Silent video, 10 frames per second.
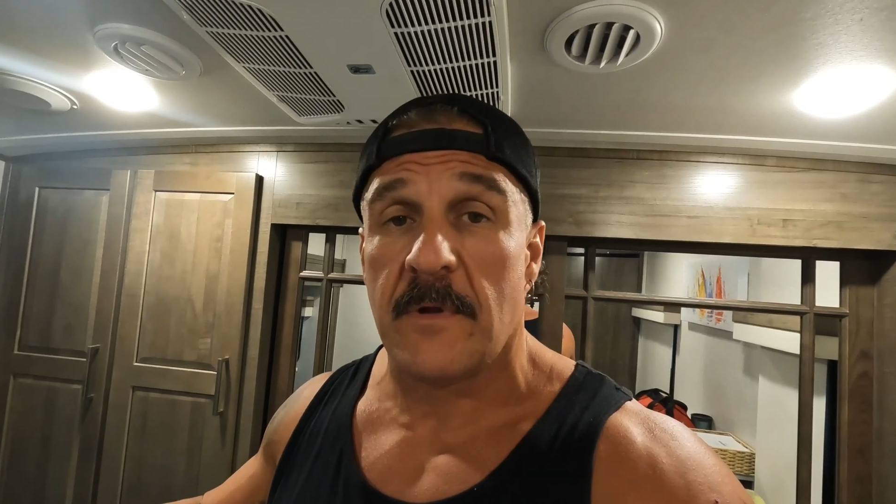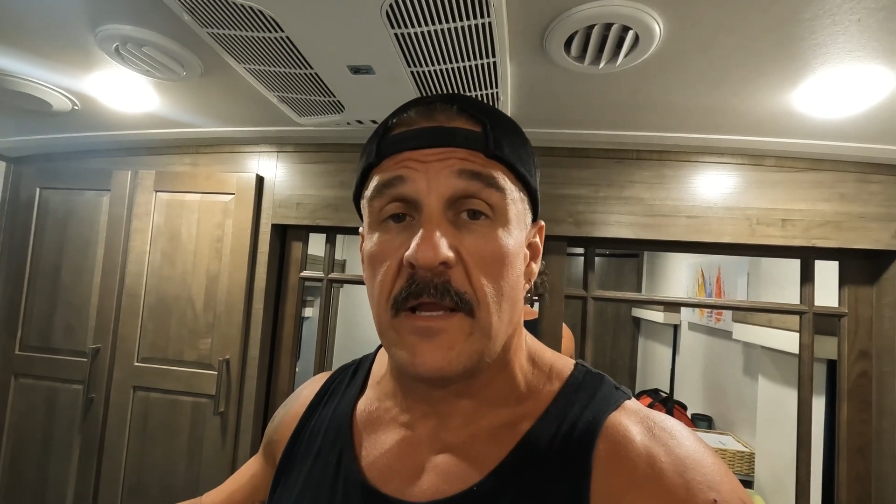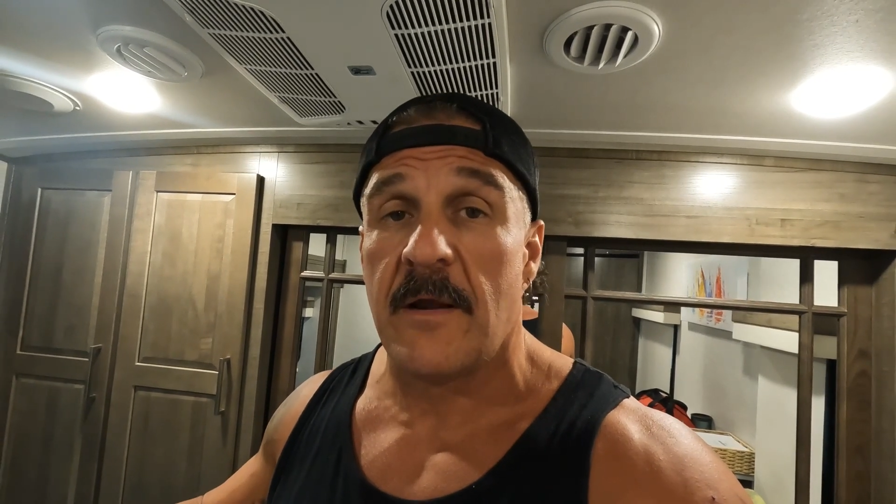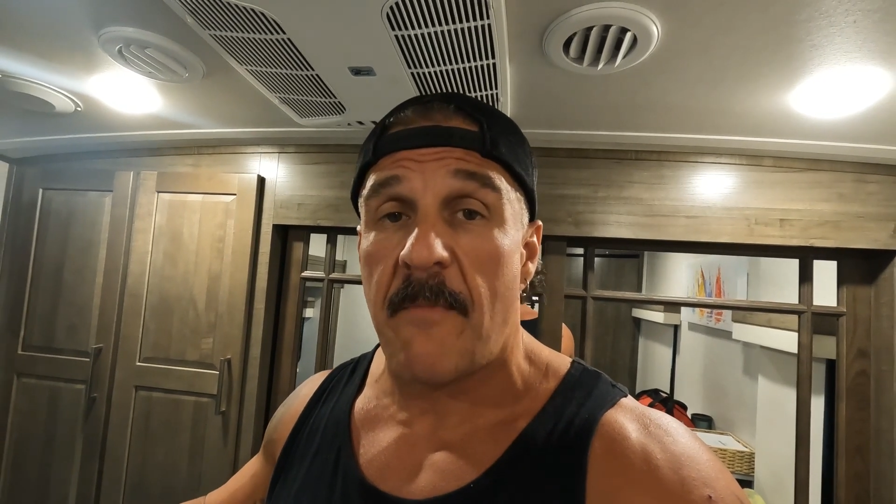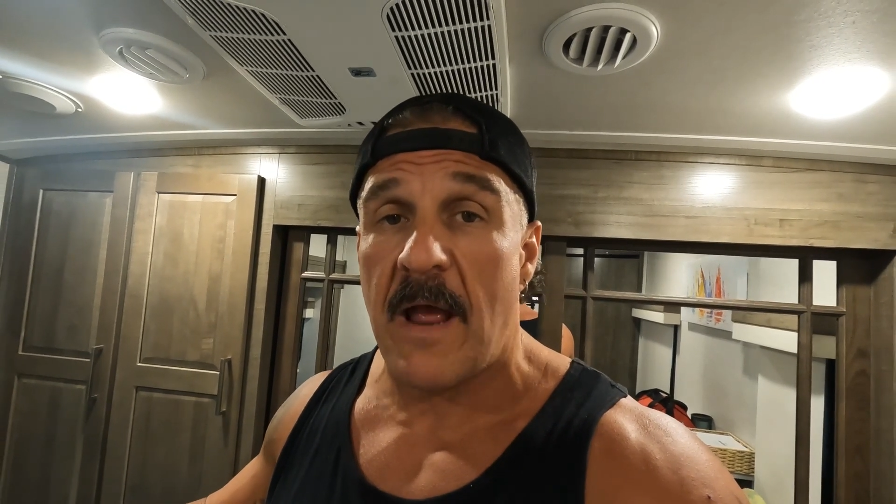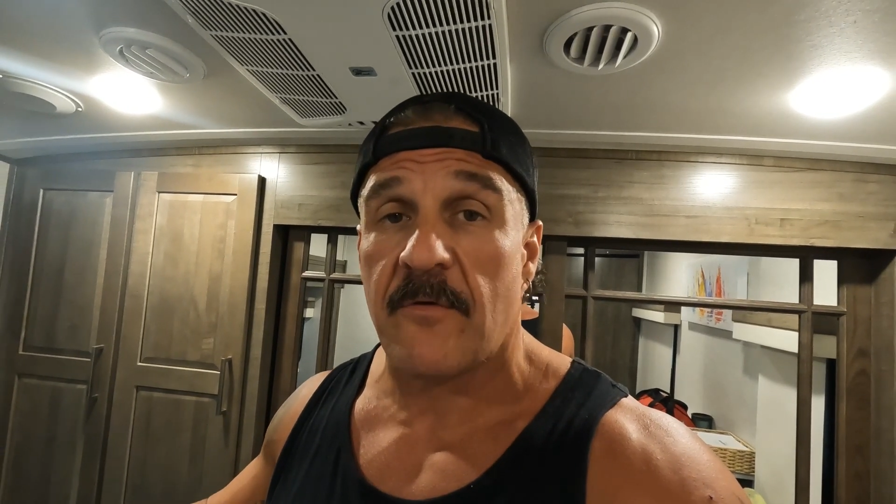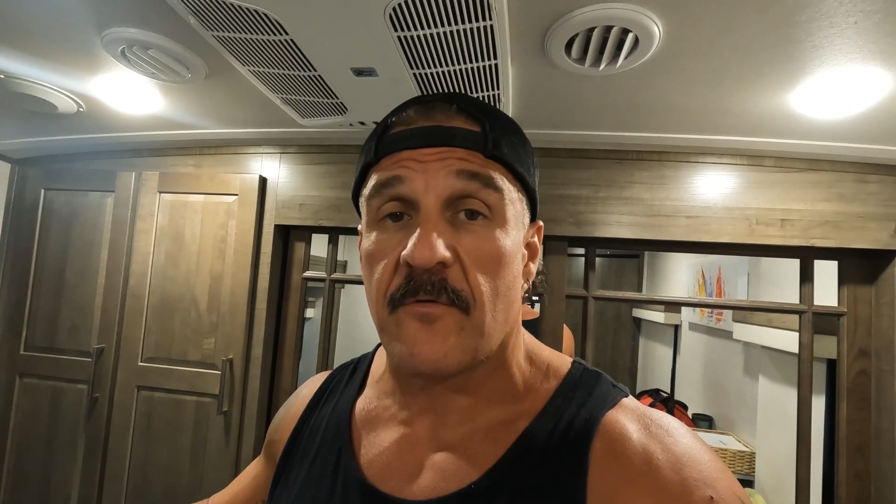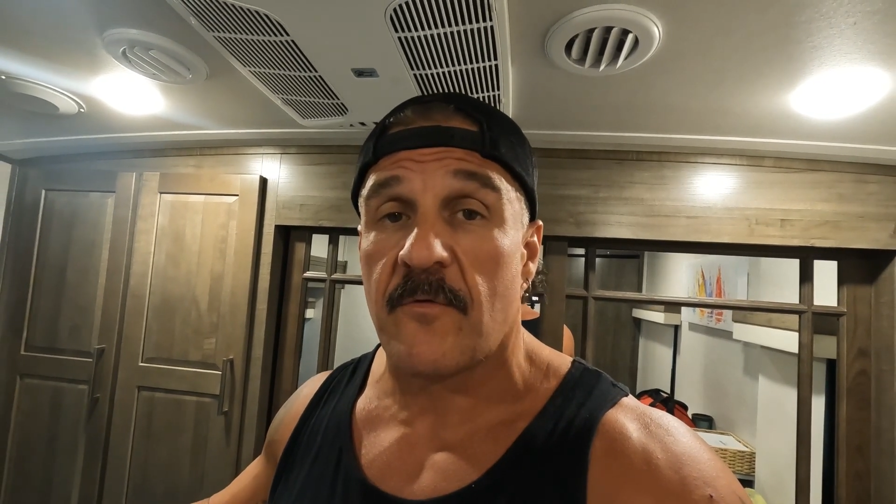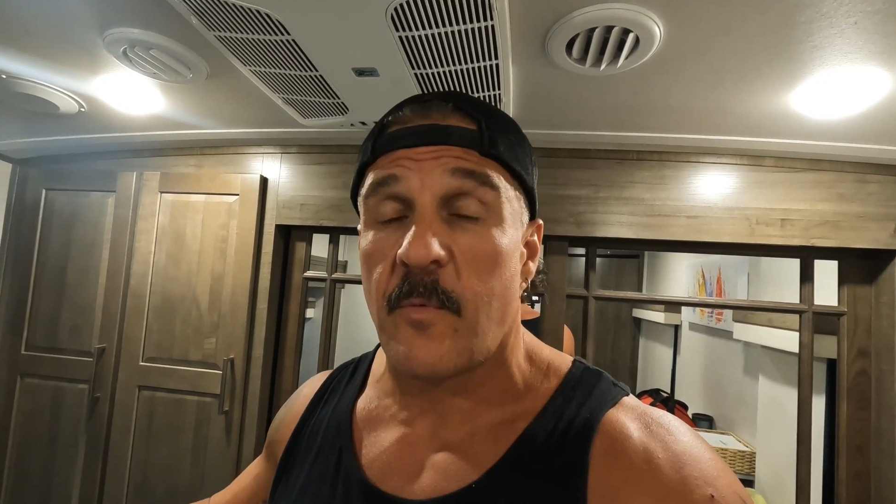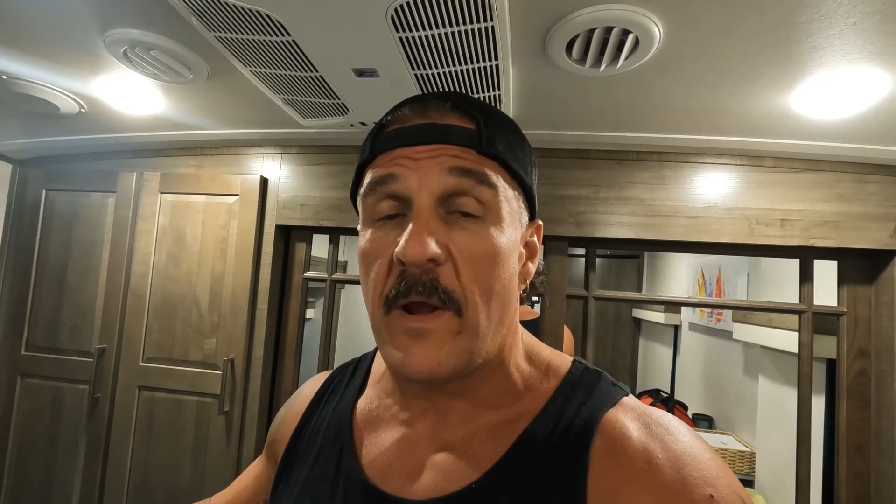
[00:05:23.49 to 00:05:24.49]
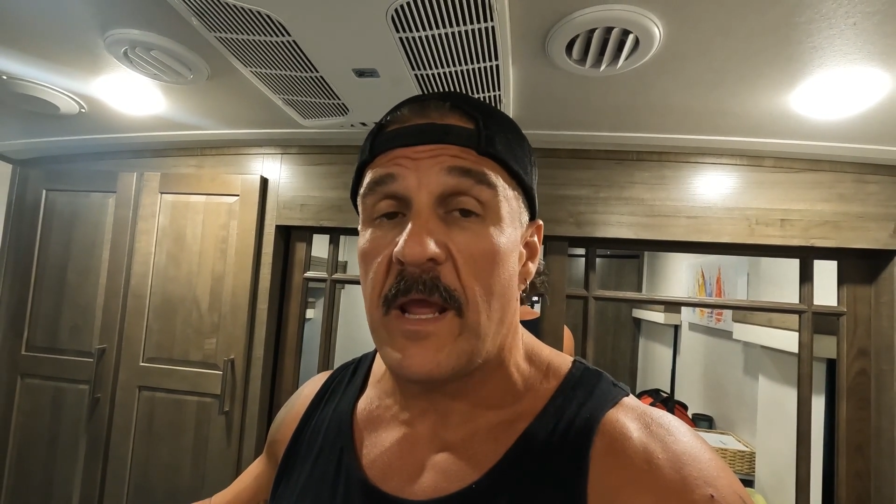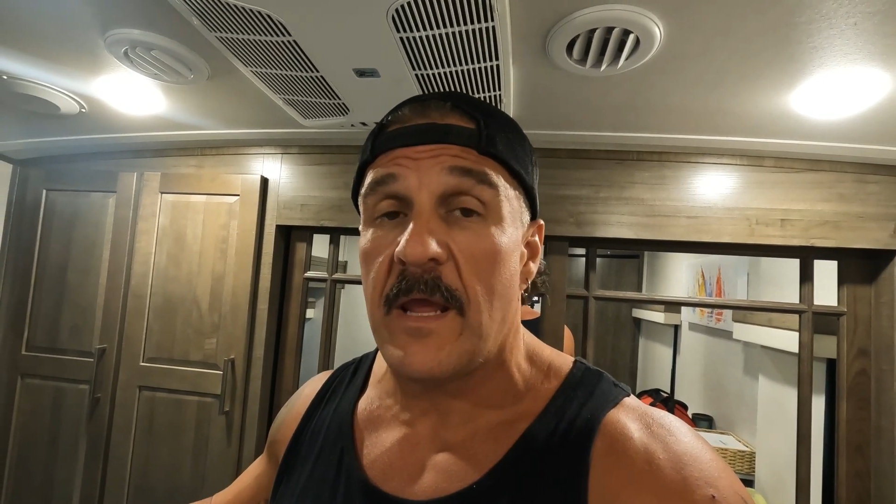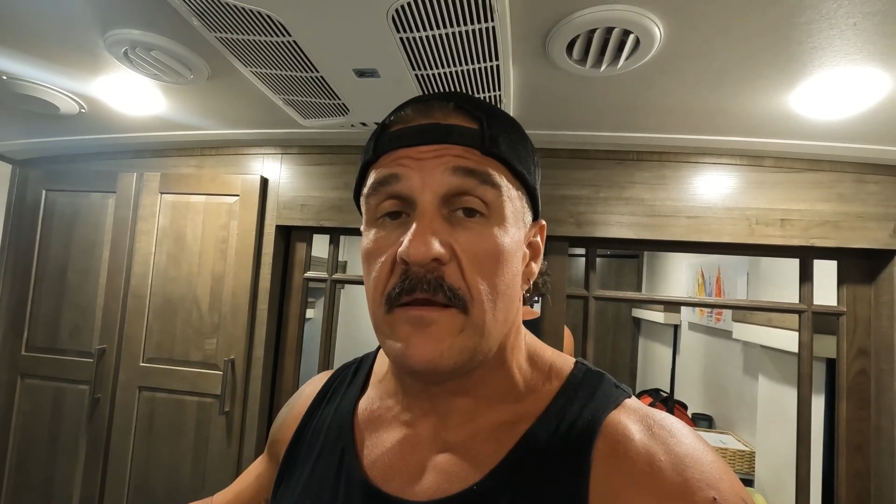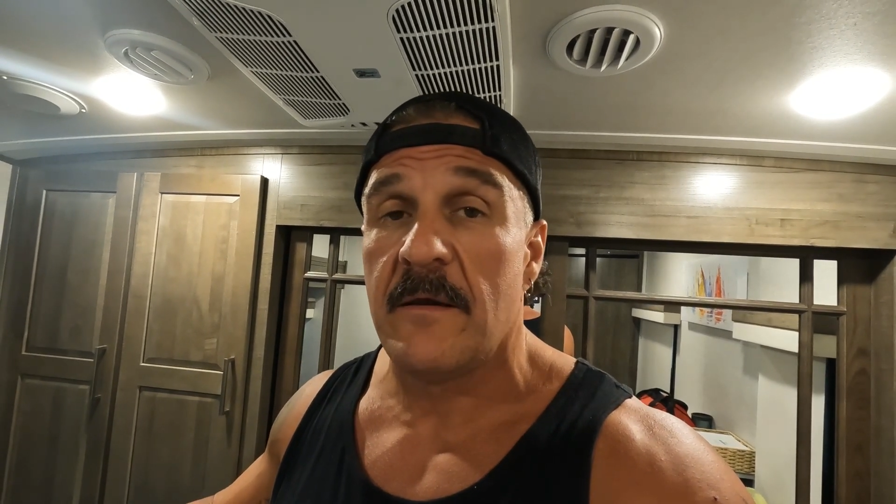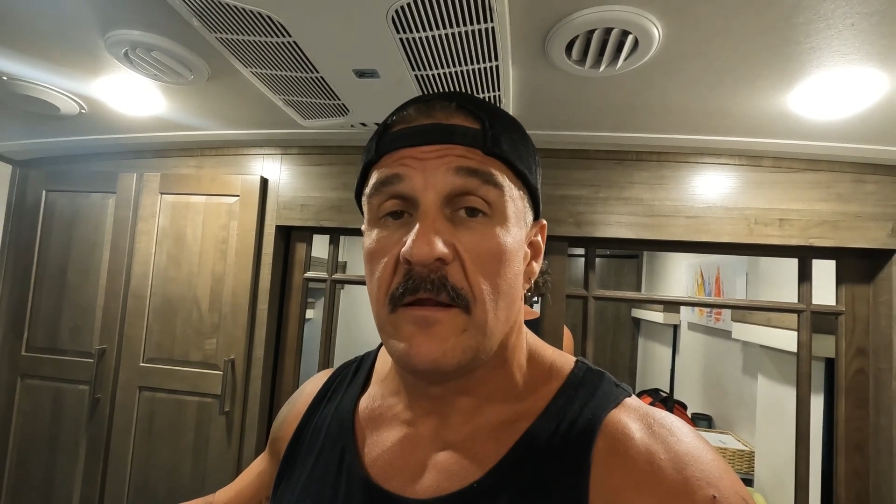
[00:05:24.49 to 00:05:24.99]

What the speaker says: in the master suite,